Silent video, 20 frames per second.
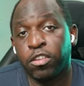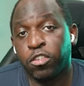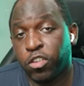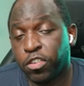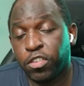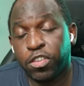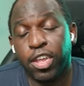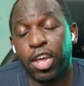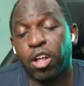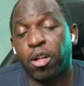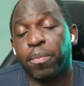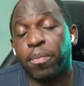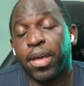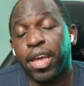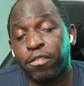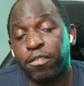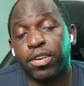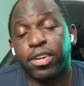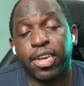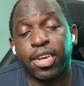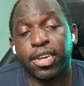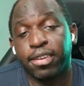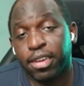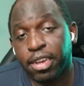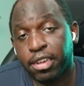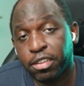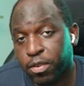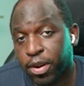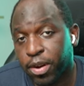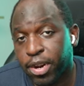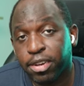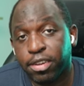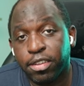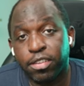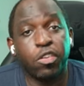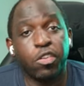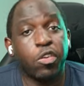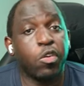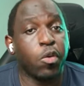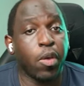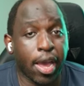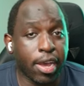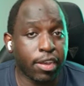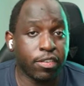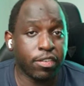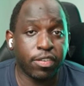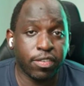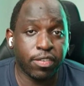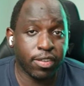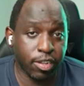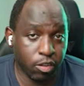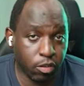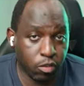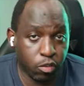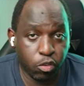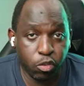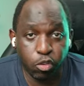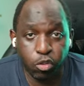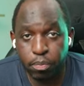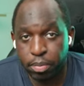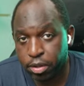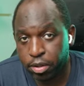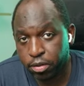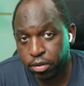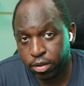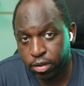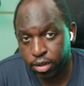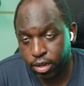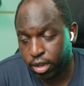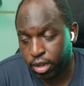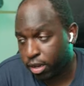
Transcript: just to help everyday data analysts who actually still do build